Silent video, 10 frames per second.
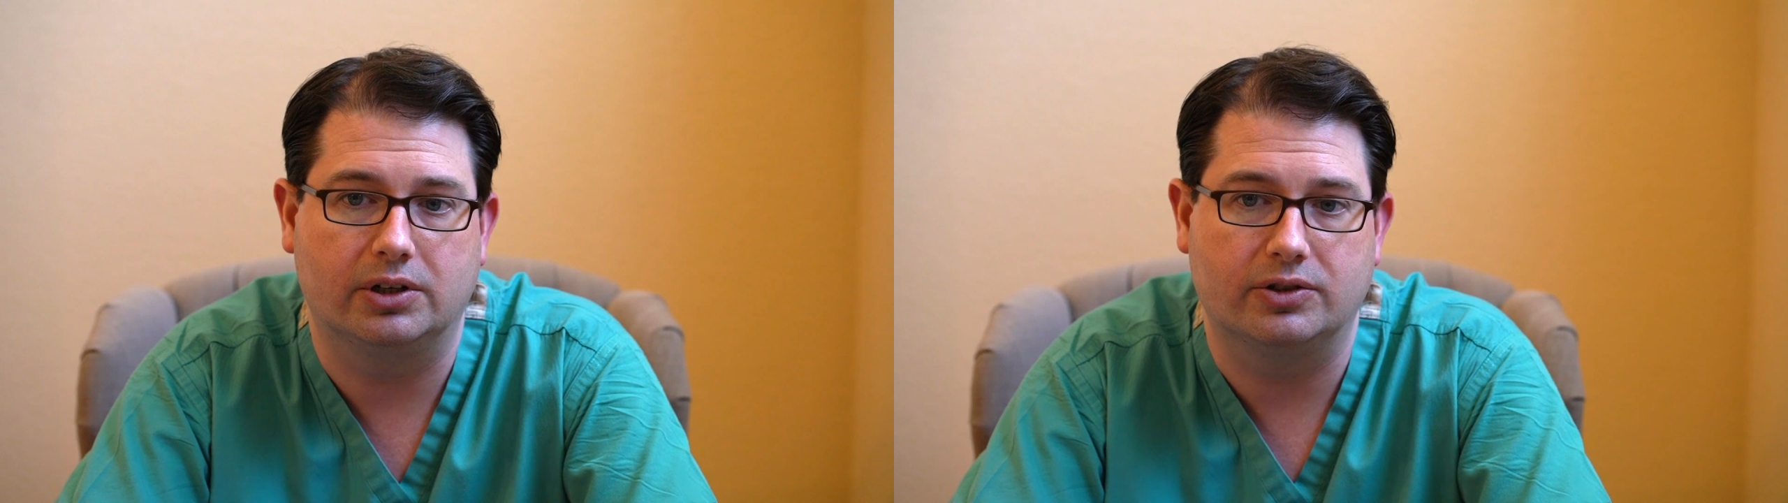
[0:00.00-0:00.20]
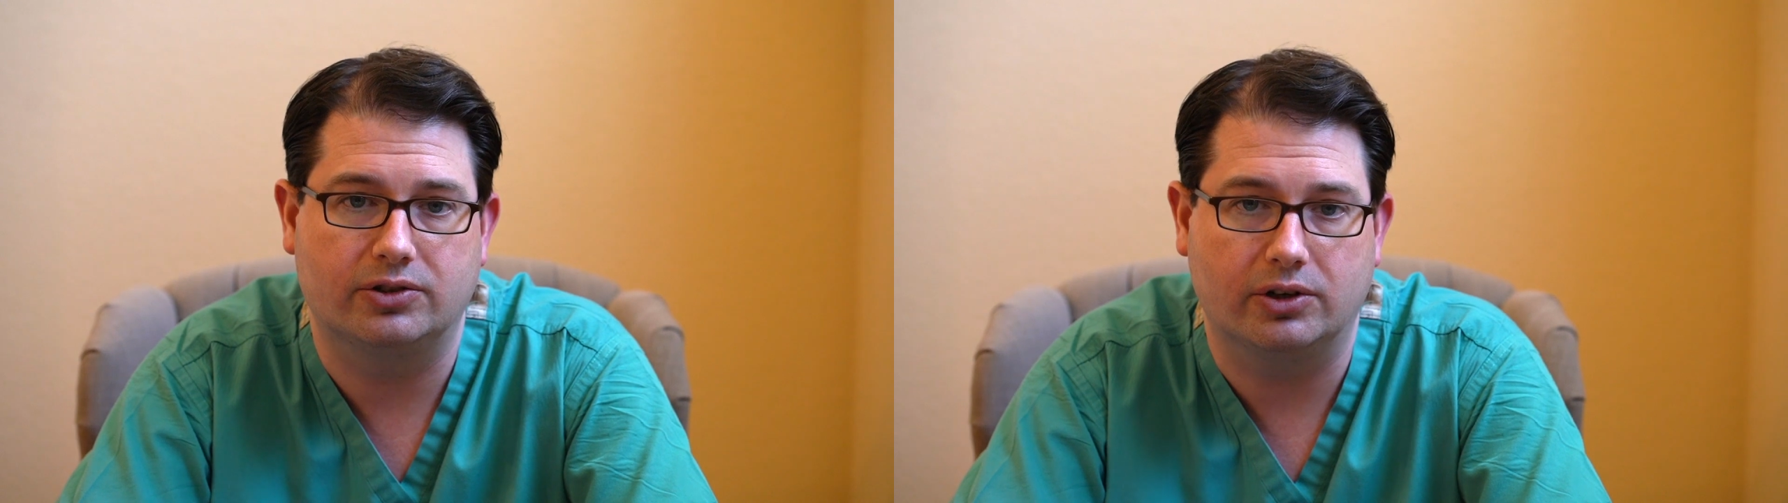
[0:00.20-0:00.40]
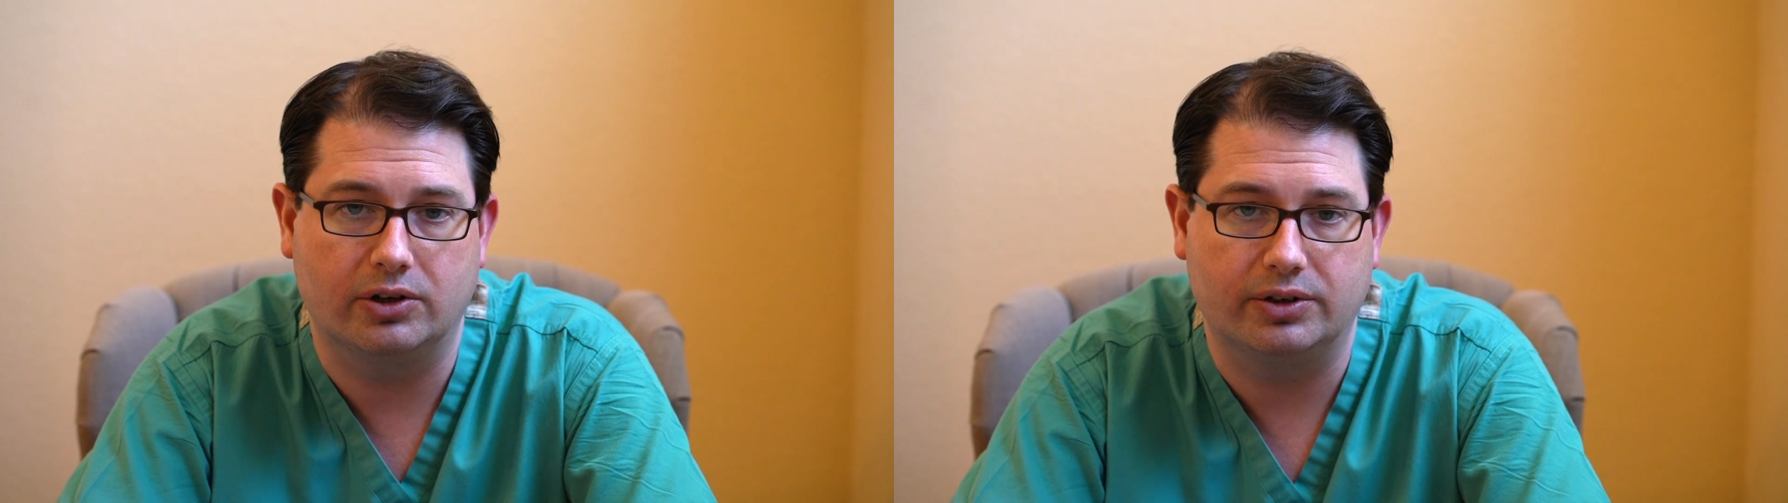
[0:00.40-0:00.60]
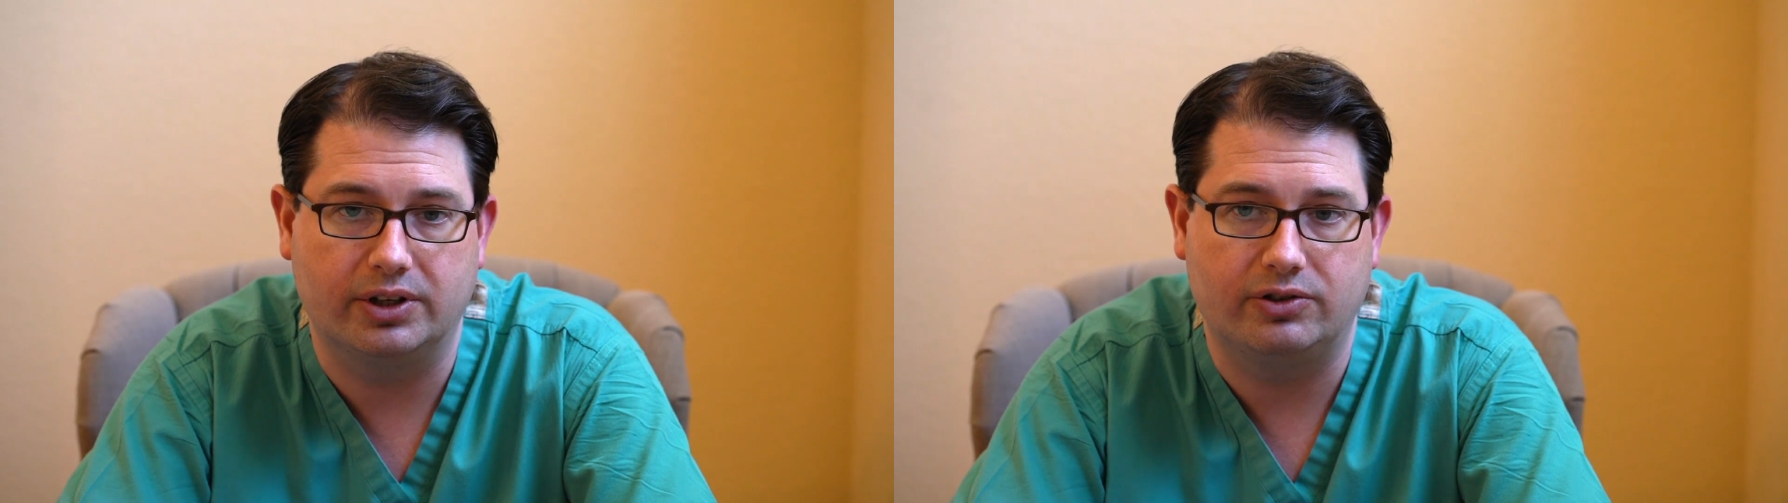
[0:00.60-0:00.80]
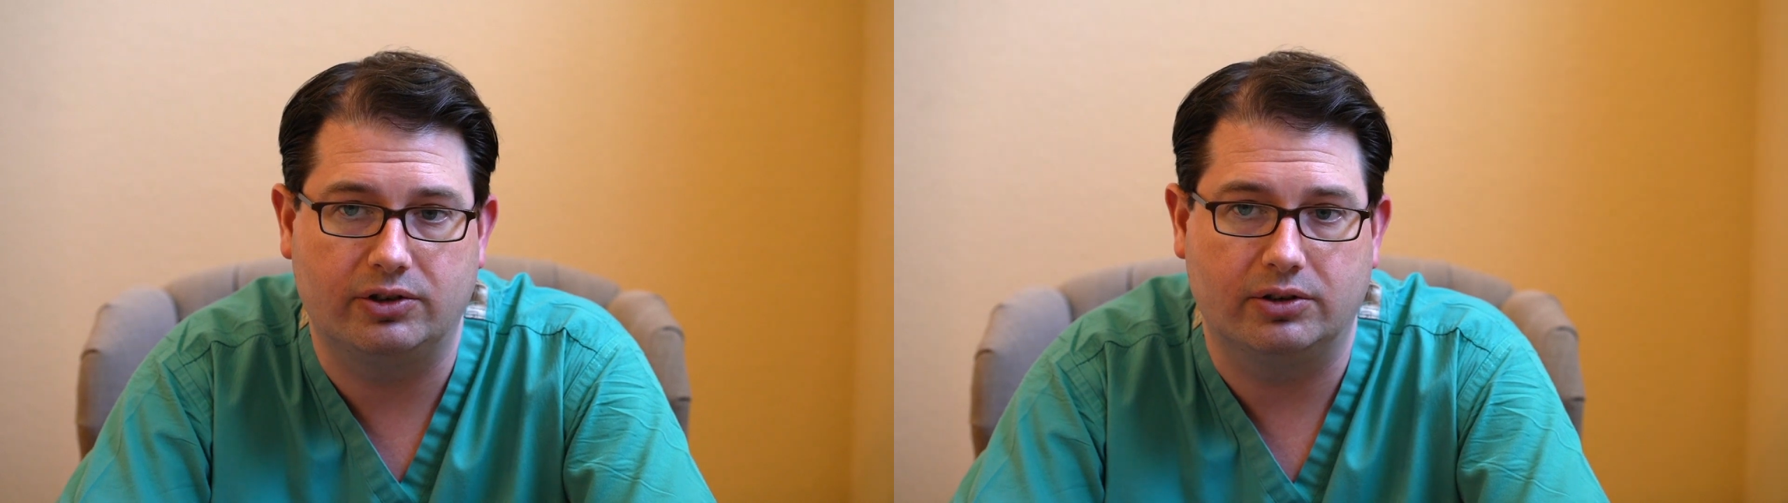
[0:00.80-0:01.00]
concerned
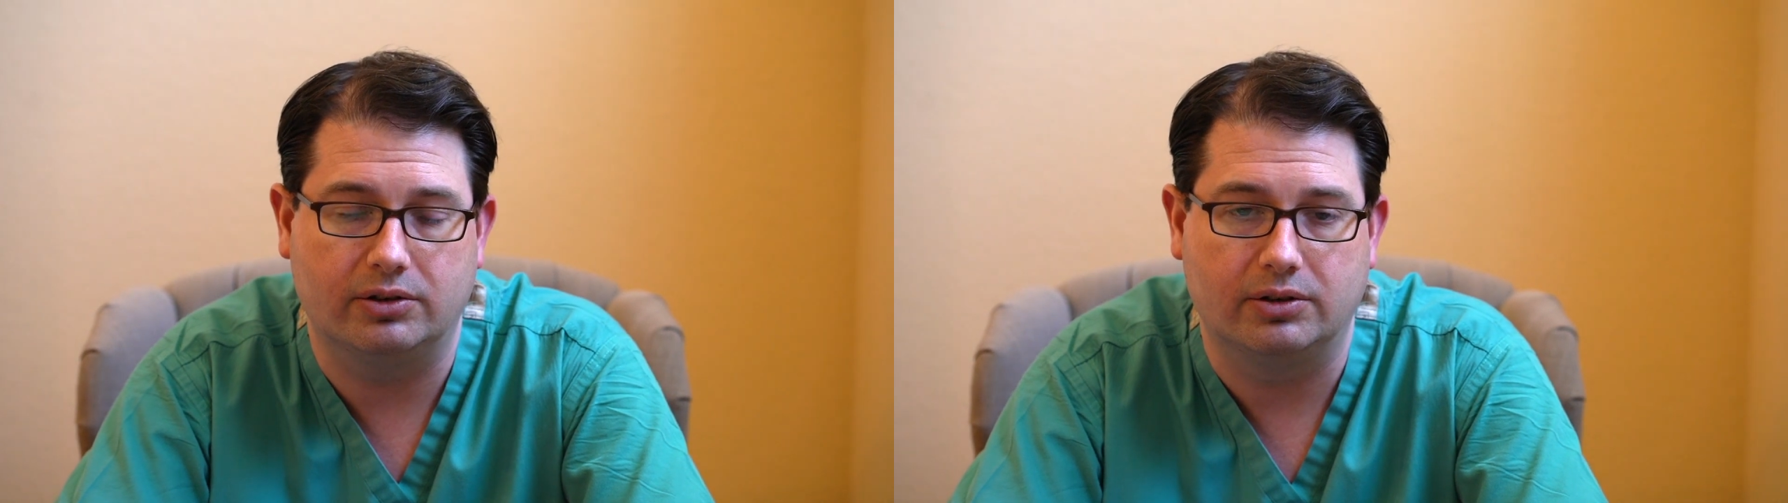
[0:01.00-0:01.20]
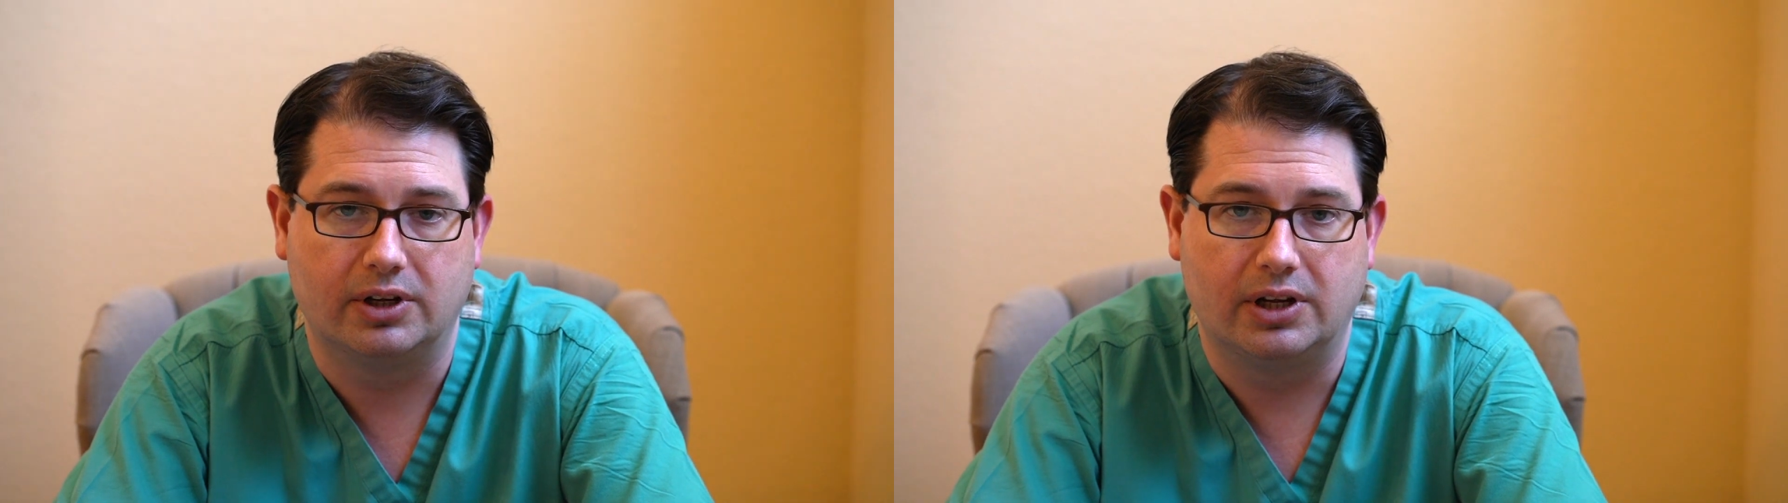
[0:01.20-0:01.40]
that you